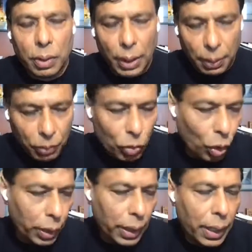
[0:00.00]
Yeah.
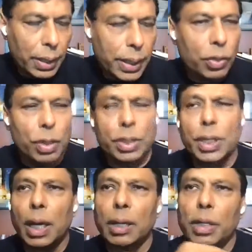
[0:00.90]
Okay. Thank you,
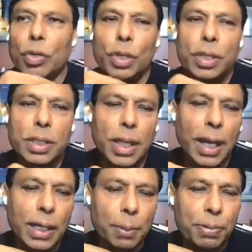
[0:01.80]
Krishna.
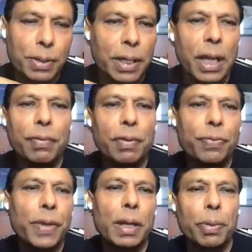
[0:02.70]
Startups never
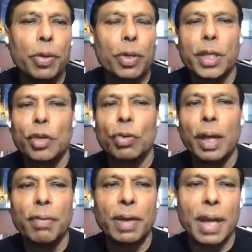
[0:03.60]
fail because they don't
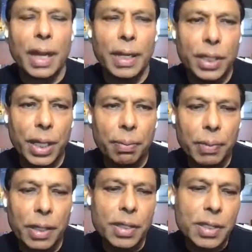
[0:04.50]
have an idea.
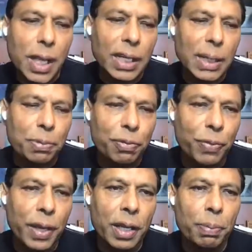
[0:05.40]
Startups
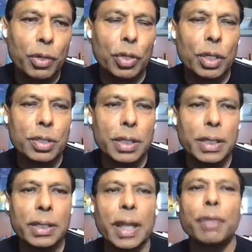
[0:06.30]
fail because
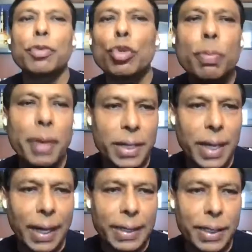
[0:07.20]
they have too many
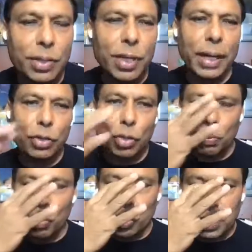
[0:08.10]
ideas, right? So
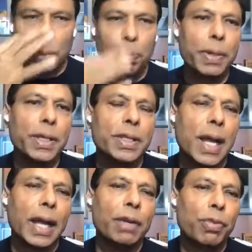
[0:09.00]
most companies
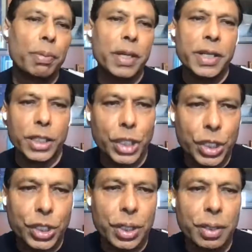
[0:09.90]
die from
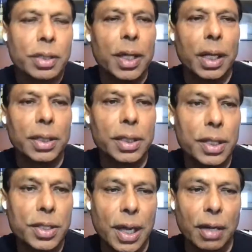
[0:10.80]
indigestion rather
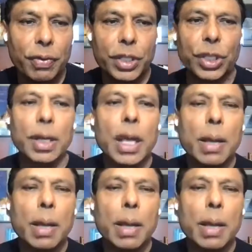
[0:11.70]
than starvation.